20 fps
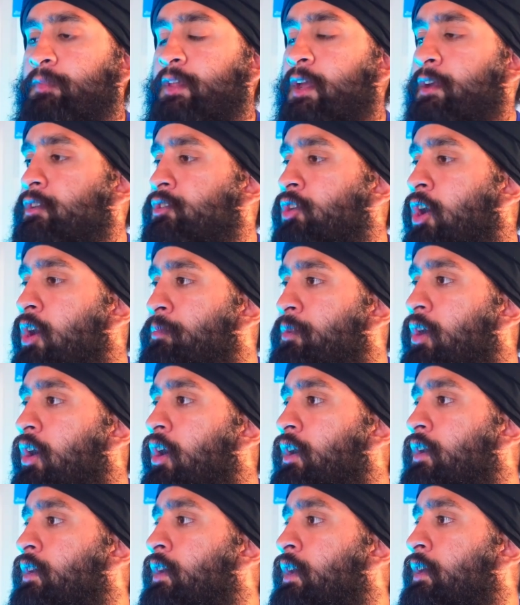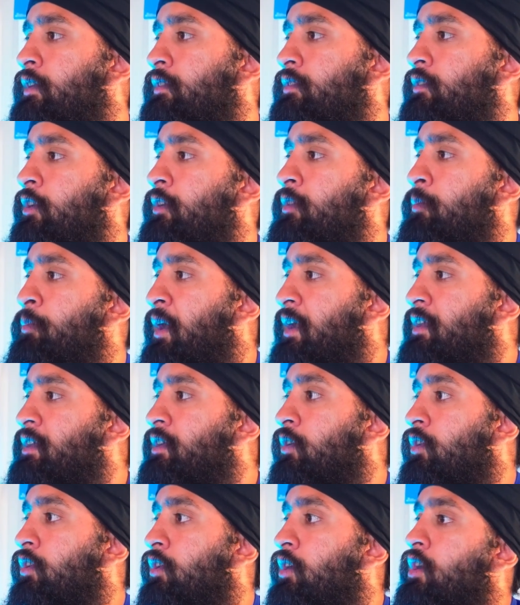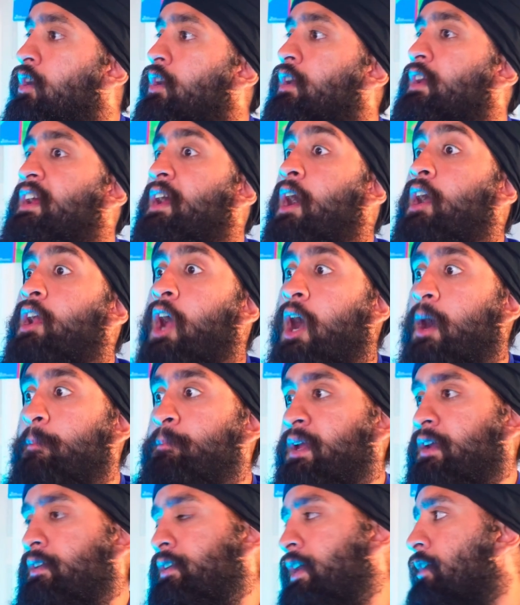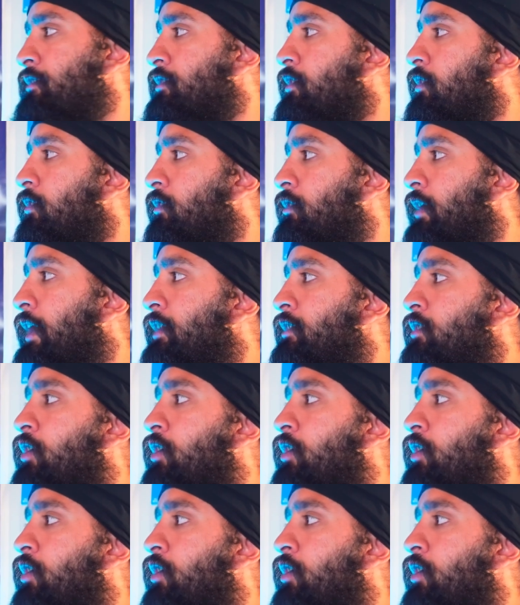they're the top dog. They're the perennial cup contender, right?